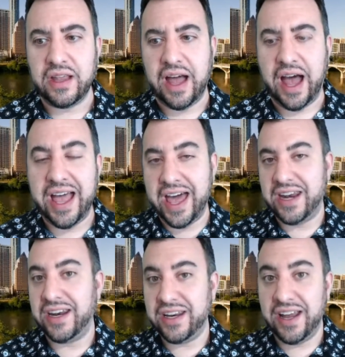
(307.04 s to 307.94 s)
I
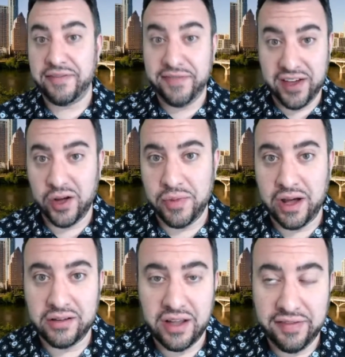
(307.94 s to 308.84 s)
edited a
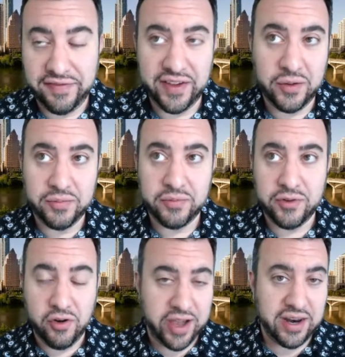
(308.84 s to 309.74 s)
film
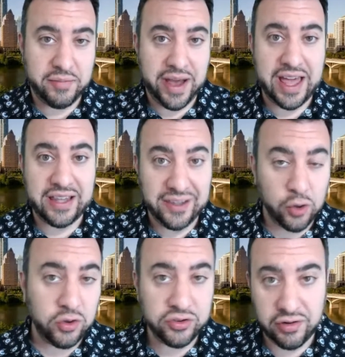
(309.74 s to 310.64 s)
created by a
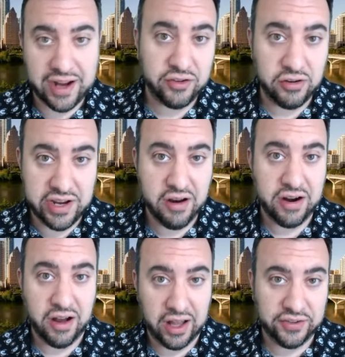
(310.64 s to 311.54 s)
local director here in
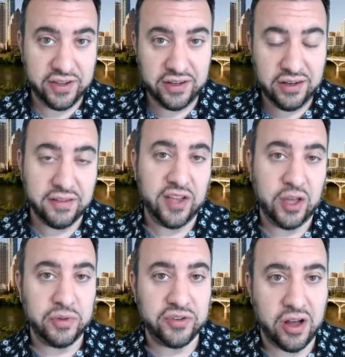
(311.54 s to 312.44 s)
Austin. The
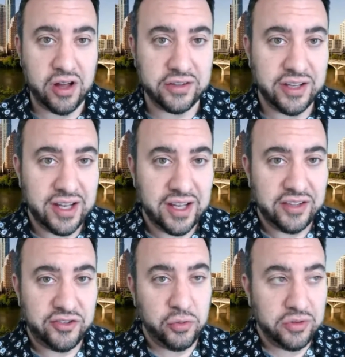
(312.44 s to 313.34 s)
film is called
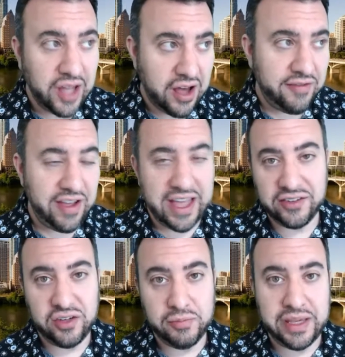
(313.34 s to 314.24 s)
To Love and
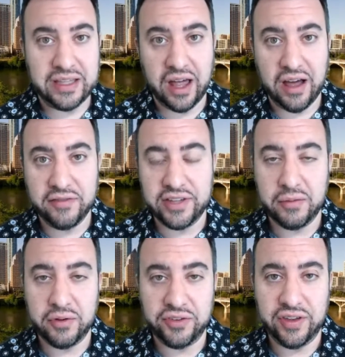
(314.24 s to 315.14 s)
to Be Loved. It
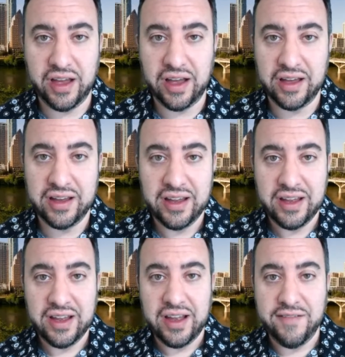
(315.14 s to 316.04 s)

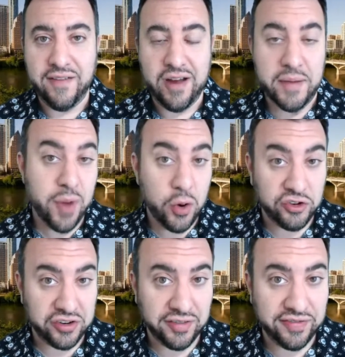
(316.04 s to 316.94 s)
a very
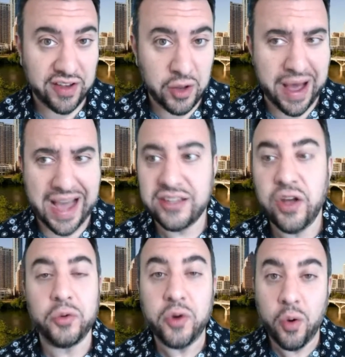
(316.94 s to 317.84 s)
emotional film. I
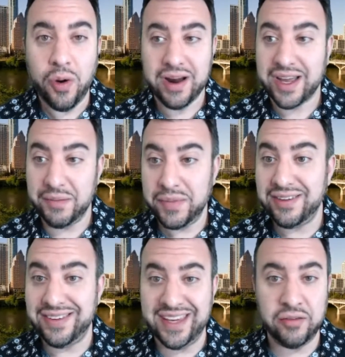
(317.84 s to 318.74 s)
don't know where it can be
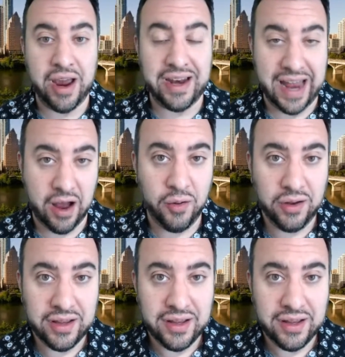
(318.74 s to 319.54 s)
seen right now.